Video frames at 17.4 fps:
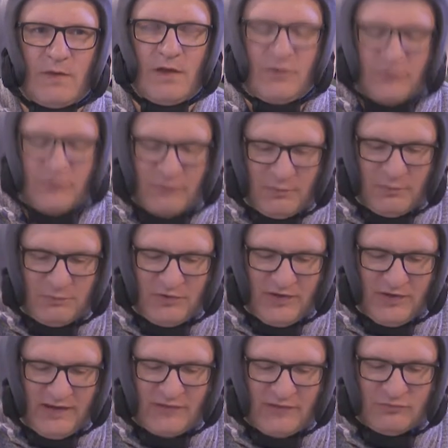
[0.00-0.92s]

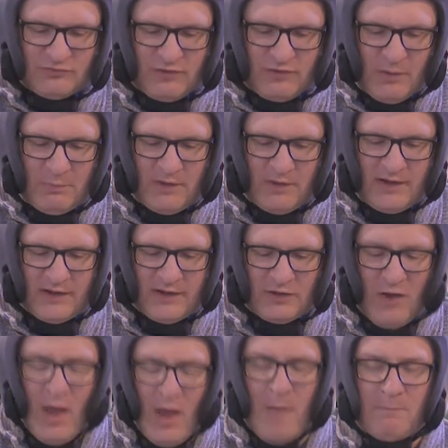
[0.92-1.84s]
Scripture is
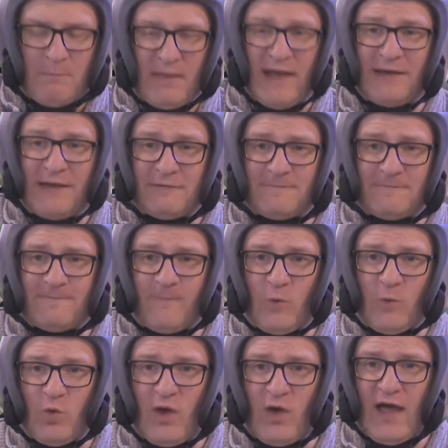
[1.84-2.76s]
troubling,
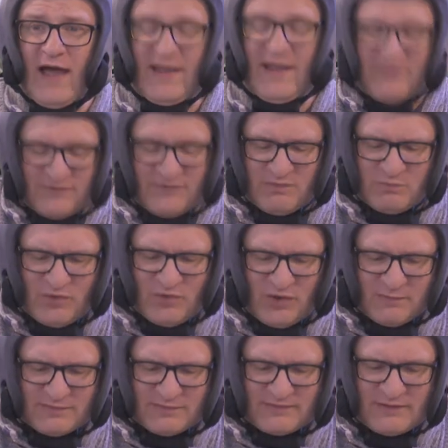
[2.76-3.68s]
painful, and
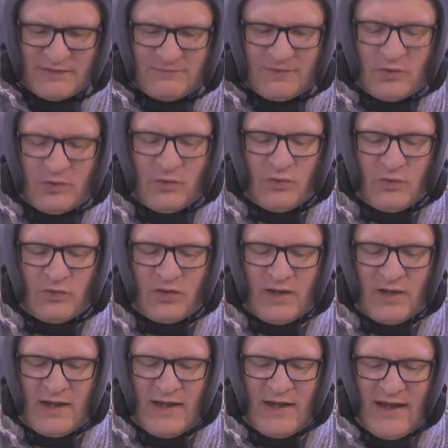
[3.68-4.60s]
sometimes difficult,
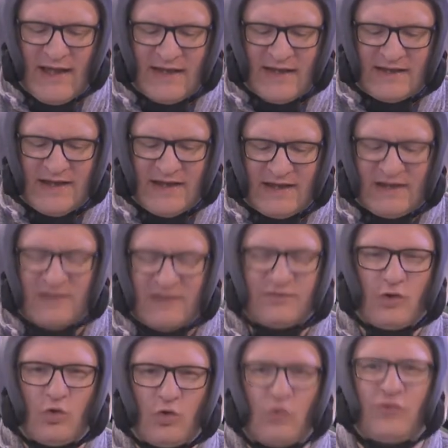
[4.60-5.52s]
and yet it is
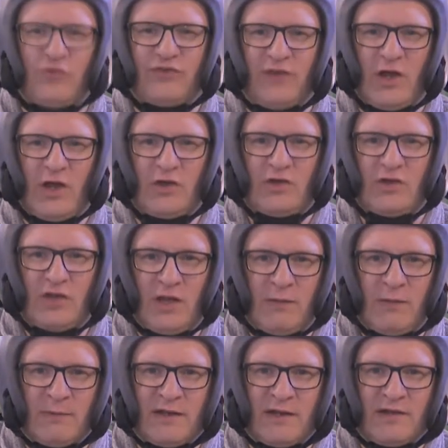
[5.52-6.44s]
also
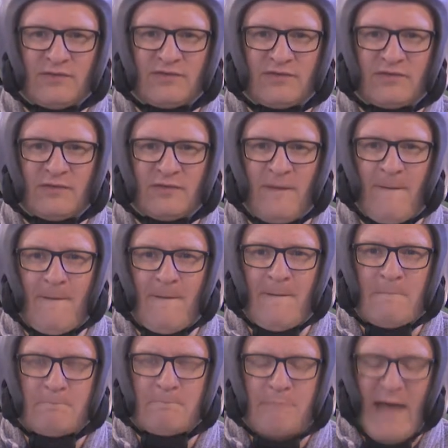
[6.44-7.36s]
numinous,
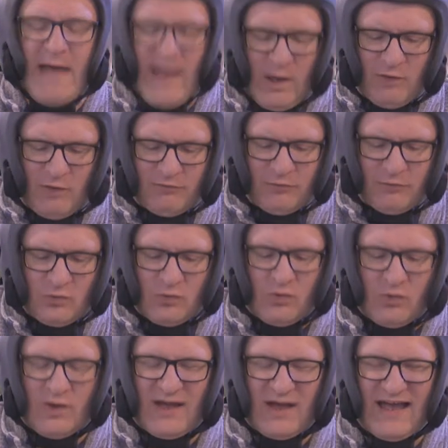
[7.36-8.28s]

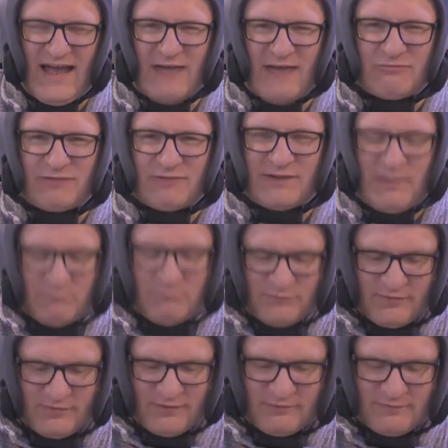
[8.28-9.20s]
powerful, and
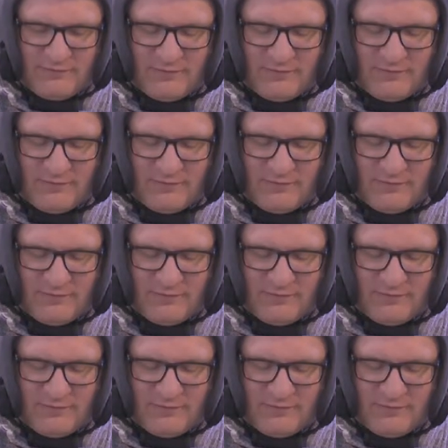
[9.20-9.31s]
redemptive.